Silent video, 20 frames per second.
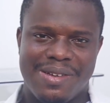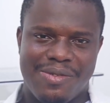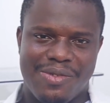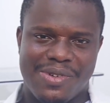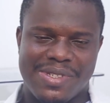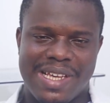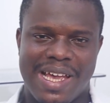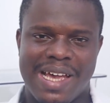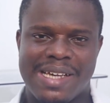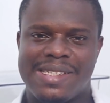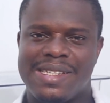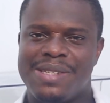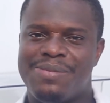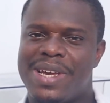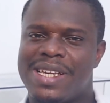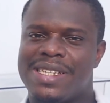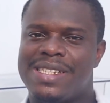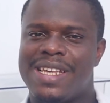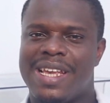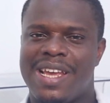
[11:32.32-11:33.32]
was asking
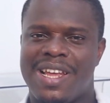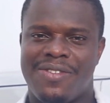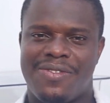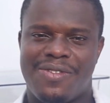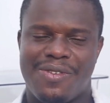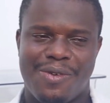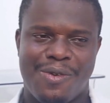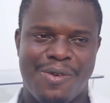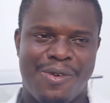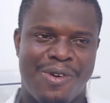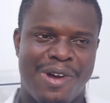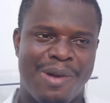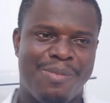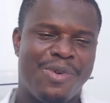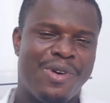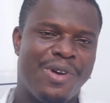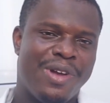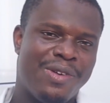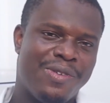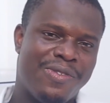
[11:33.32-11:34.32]
myself, oh,
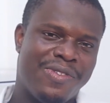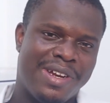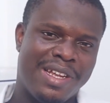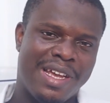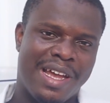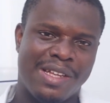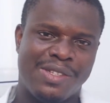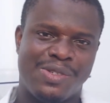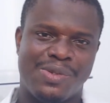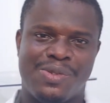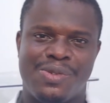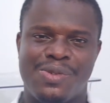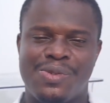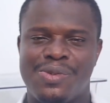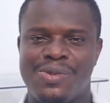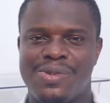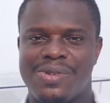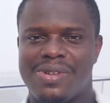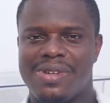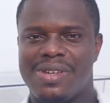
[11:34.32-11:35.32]
I'm going over there to
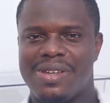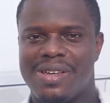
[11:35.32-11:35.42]
do